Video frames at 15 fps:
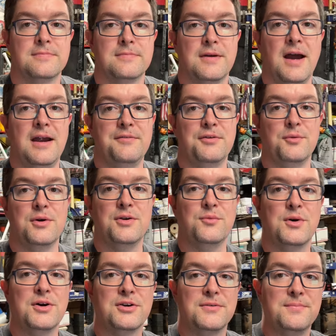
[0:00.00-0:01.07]
Hi everyone,
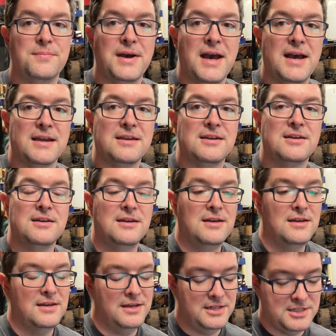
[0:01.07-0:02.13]
welcome back.
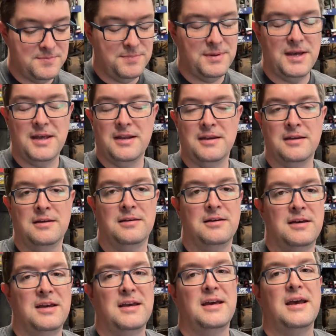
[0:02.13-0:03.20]
It's been
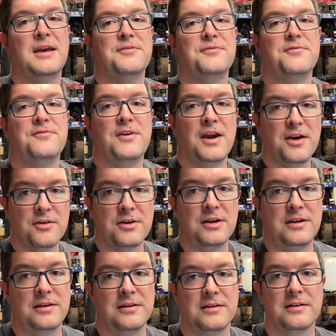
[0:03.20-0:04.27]
a
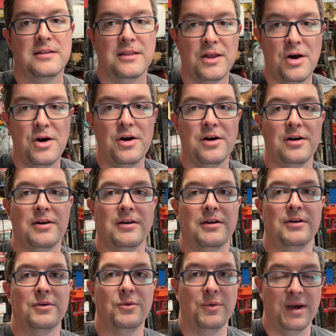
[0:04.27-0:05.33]
very
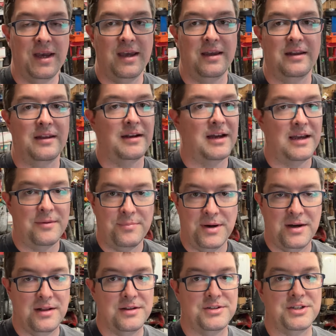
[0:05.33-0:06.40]
long wait and I
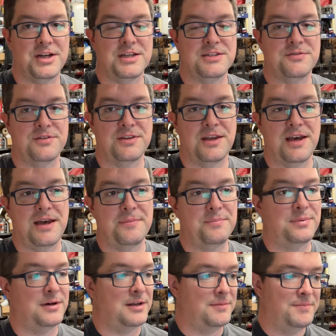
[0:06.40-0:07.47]
apologize for
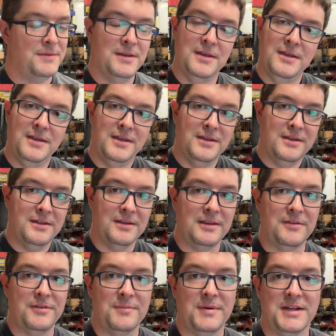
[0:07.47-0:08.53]
that, but
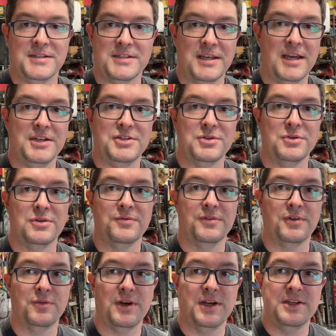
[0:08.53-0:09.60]
given my schedule
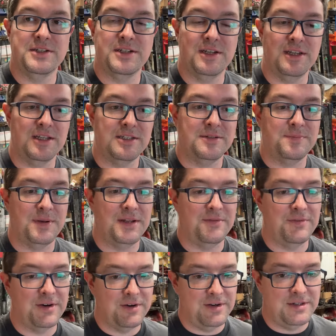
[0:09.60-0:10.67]
for racing, it's been
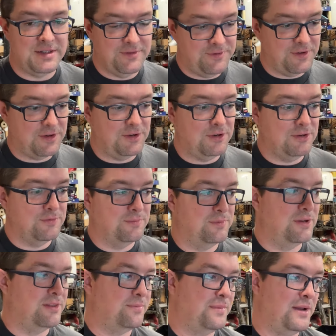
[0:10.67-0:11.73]
very difficult
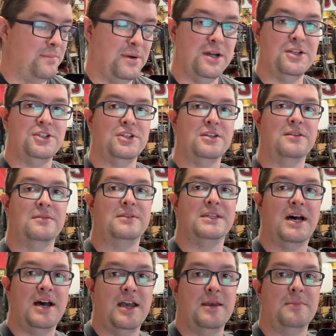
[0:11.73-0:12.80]
with my budget and
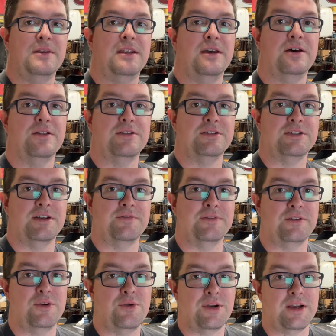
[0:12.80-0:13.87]
time and all the stuff that's
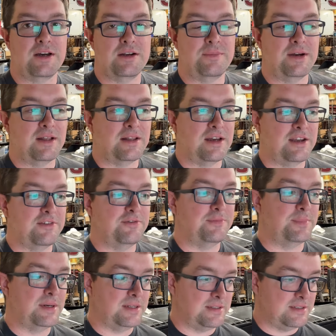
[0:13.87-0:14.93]
going on in my life,
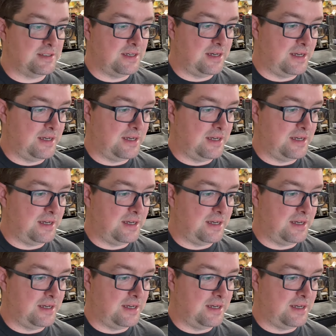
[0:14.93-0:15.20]
but